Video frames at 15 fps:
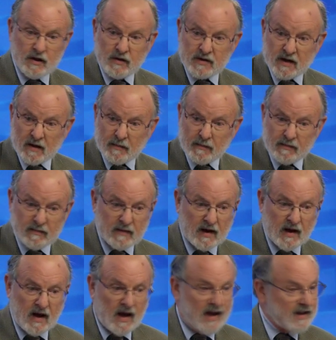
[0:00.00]
goes up
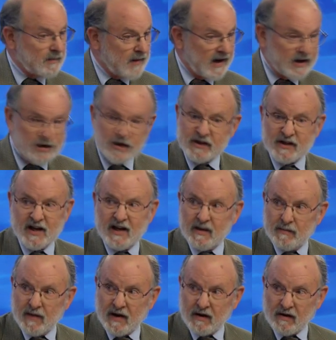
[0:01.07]
and the patient is getting
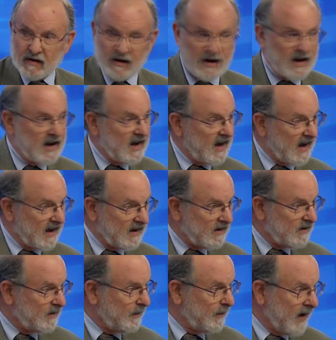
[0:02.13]
better,
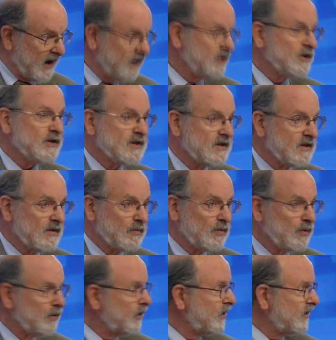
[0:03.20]
and the patient's the
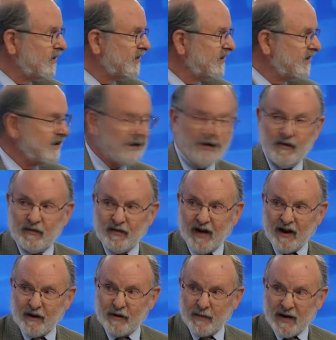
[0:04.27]
rule you know,
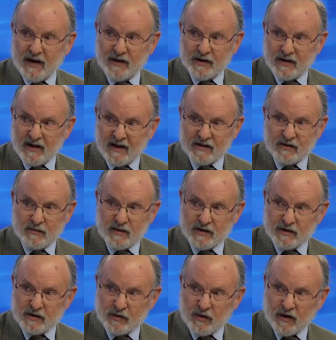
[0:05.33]
follow the patient, not so much the
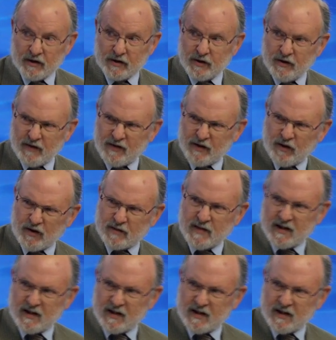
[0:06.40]
serology. Do you have any thoughts about